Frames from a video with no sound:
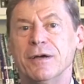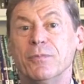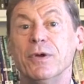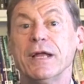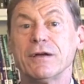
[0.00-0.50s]

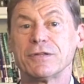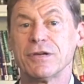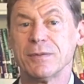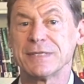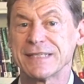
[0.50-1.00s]
Without
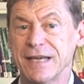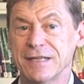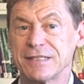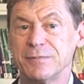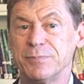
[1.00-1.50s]
Thomas
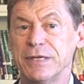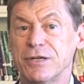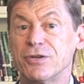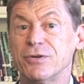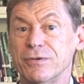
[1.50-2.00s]
Edison
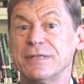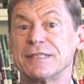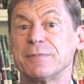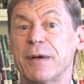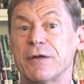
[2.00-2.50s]
being
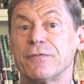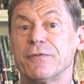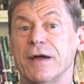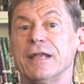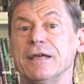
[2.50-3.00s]
curious about
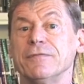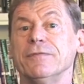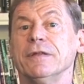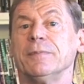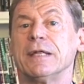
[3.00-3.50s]
finding a
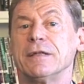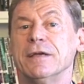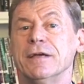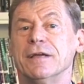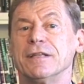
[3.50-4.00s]
filament
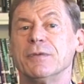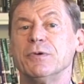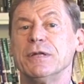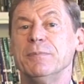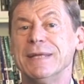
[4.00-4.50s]
that
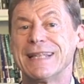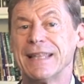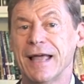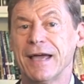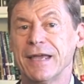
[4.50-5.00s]
would emit
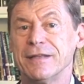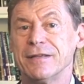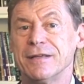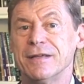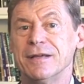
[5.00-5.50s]

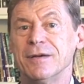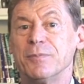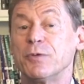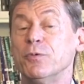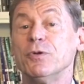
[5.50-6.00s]
light
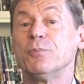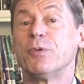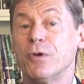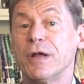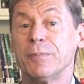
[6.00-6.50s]
but wouldn't
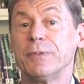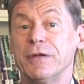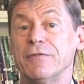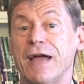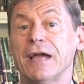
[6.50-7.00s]
burn up
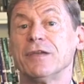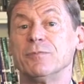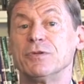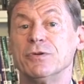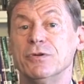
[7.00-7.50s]
in a
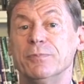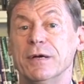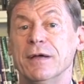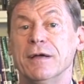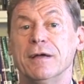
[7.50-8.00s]
vacuum tube,
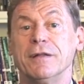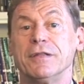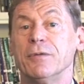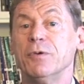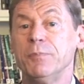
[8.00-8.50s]

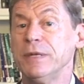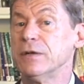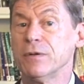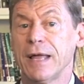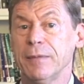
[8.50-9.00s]
there would be
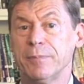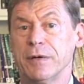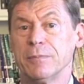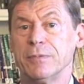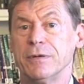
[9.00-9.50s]
no light
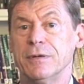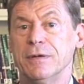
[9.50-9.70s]
bulb